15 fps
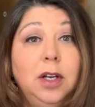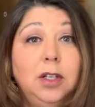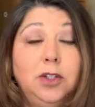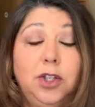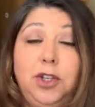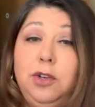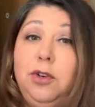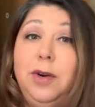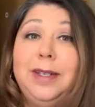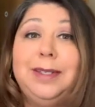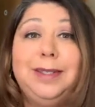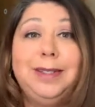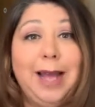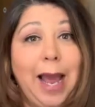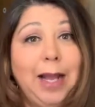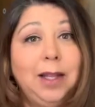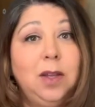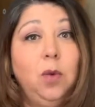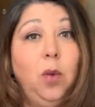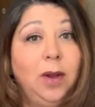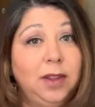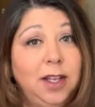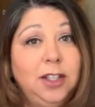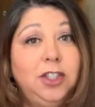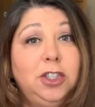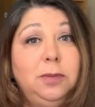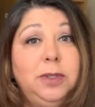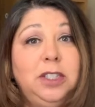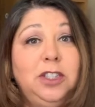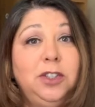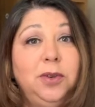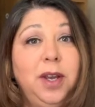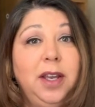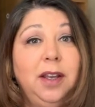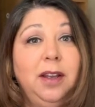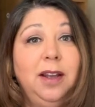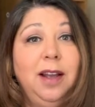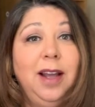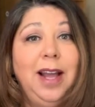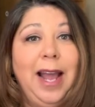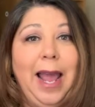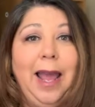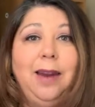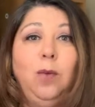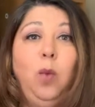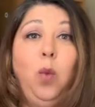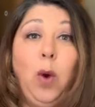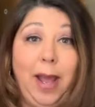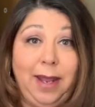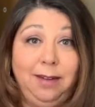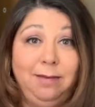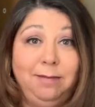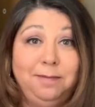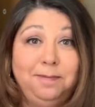so you know exactly what they should be doing and when.